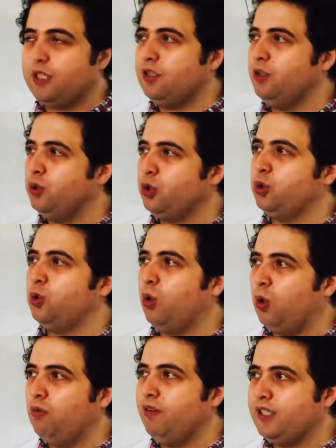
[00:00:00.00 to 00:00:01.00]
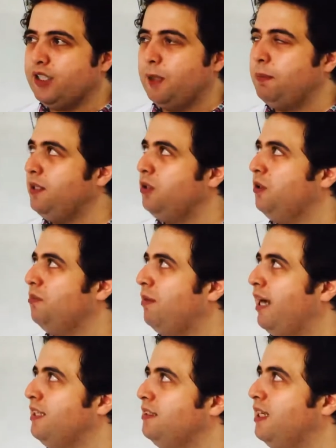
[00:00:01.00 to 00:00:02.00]
you should always keep in your
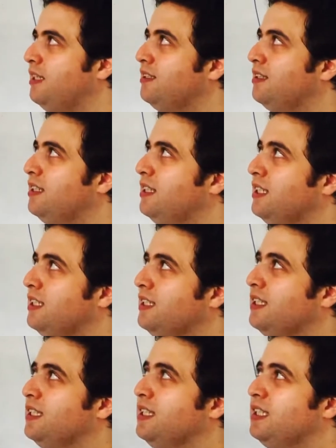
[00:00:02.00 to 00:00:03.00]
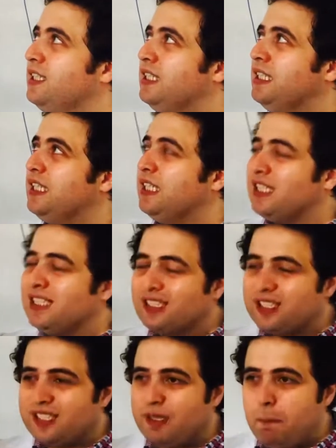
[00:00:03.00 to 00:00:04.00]
mind that
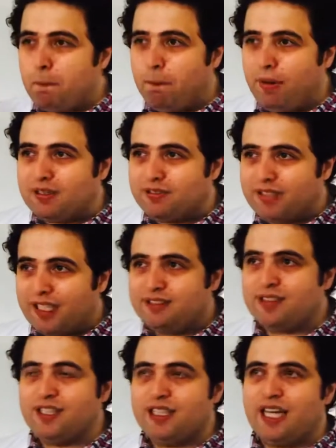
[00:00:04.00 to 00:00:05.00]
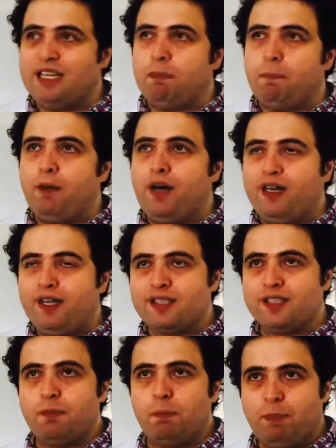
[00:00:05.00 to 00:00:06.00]
sympathetic and
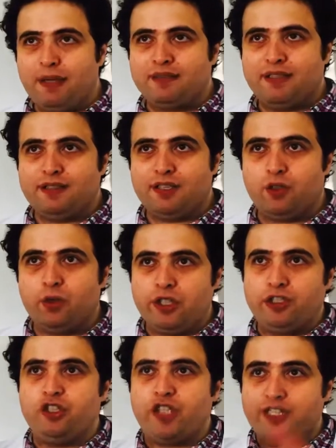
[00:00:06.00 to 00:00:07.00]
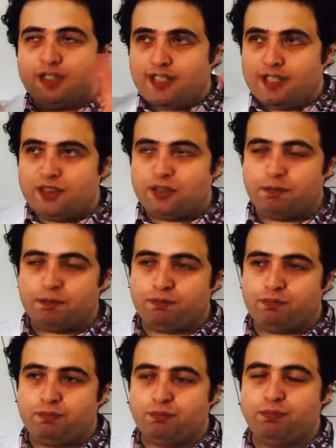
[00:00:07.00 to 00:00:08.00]
parasympathetic, or in general the
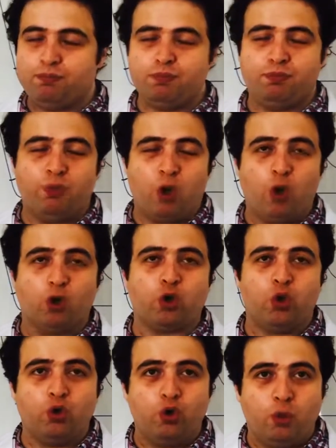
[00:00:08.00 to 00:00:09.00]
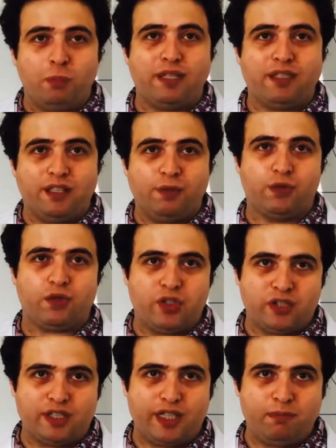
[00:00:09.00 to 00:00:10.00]
autonomic nervous
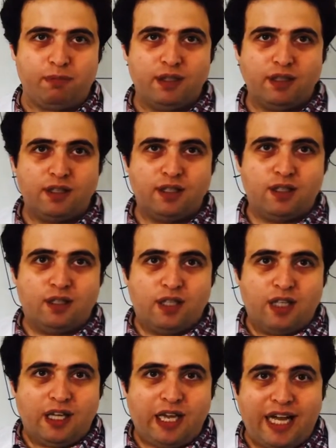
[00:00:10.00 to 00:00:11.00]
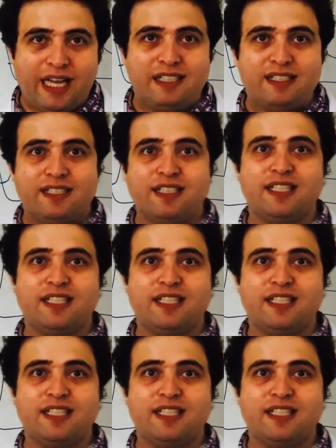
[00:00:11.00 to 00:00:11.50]
system has,